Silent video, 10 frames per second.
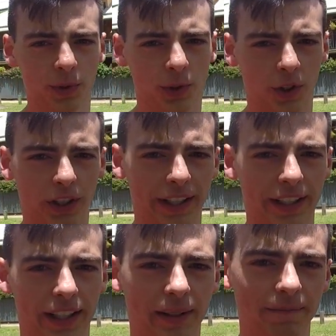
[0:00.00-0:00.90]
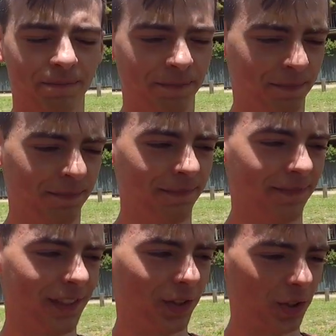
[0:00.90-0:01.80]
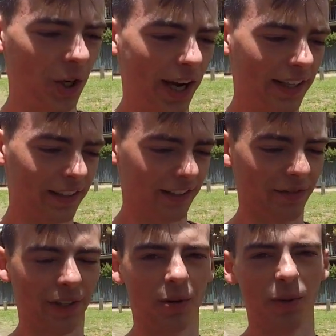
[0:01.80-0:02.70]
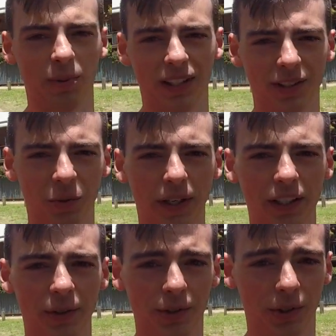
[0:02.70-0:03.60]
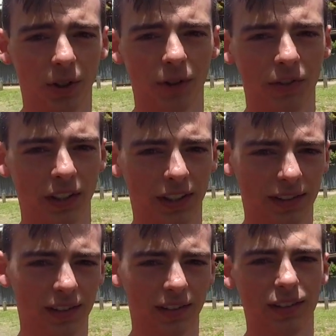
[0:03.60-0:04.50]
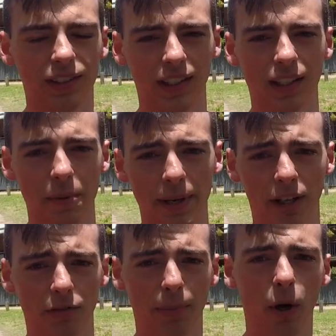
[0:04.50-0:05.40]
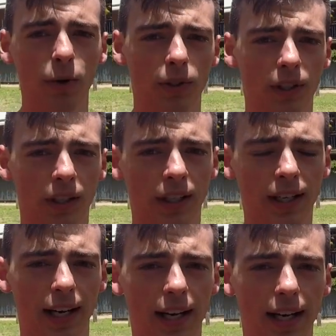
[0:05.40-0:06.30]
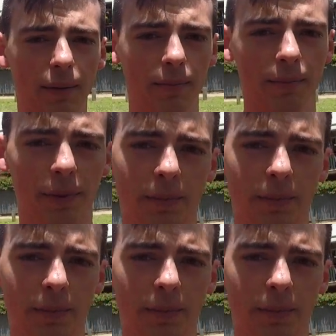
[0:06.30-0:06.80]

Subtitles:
try and decide if they want plus 20 or 0 offset to see the amount of poke, but